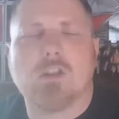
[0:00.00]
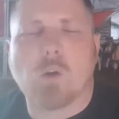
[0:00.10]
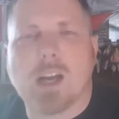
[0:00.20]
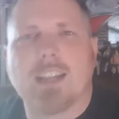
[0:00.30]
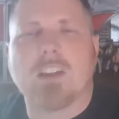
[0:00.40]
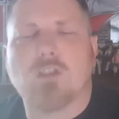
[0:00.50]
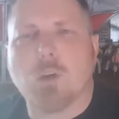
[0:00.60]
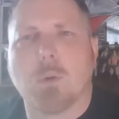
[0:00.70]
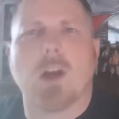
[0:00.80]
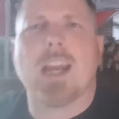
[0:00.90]
joining the
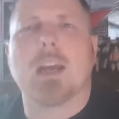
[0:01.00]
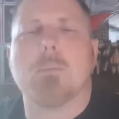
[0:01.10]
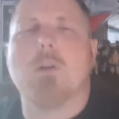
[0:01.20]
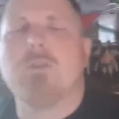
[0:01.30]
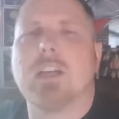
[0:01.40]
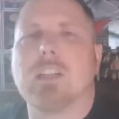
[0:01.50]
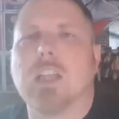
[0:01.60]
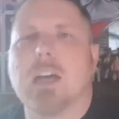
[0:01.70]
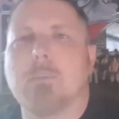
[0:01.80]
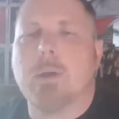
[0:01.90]
Super Ink Movie
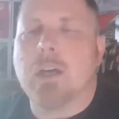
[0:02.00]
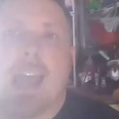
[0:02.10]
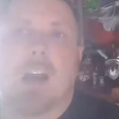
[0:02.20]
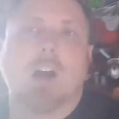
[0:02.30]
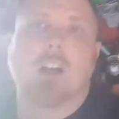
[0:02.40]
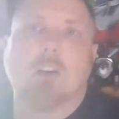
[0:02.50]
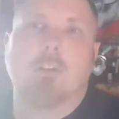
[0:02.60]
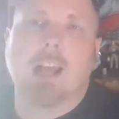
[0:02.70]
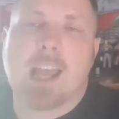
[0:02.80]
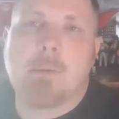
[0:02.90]
Club, head on
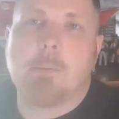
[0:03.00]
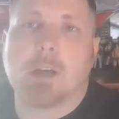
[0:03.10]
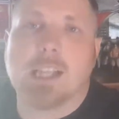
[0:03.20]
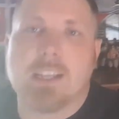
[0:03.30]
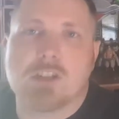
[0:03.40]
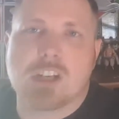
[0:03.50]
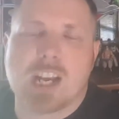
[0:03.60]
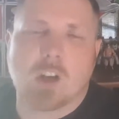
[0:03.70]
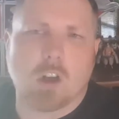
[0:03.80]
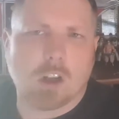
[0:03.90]
over to Amy McLean's
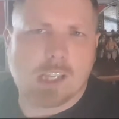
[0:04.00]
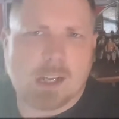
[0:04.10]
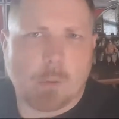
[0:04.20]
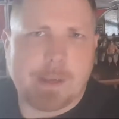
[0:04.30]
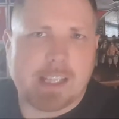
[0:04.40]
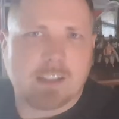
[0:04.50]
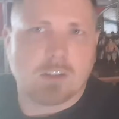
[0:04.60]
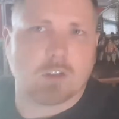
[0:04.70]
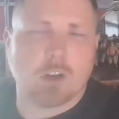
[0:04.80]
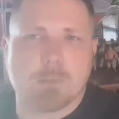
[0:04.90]
channel. Her link will be in the
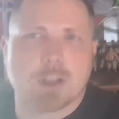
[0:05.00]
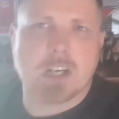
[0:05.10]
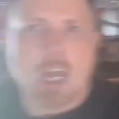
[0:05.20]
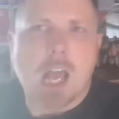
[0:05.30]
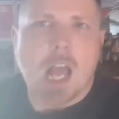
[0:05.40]
description.